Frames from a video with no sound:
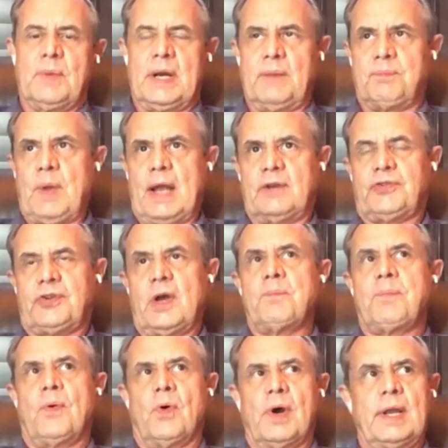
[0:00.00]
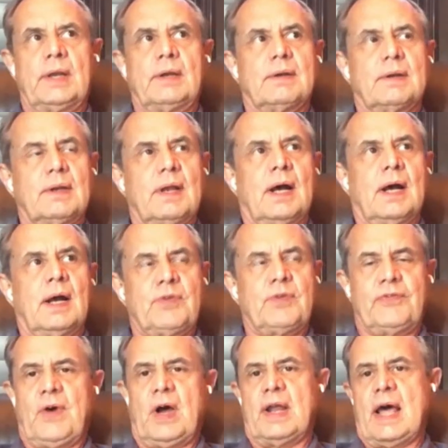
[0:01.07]
I mean, at some point,
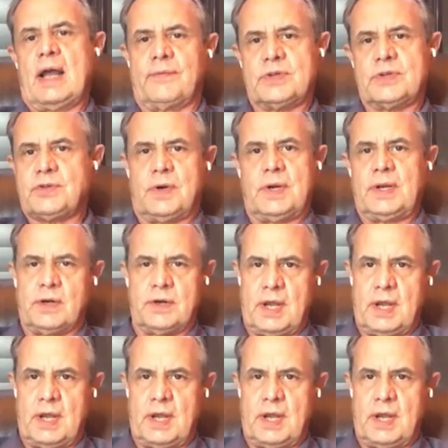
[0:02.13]
if you fall out of a tree,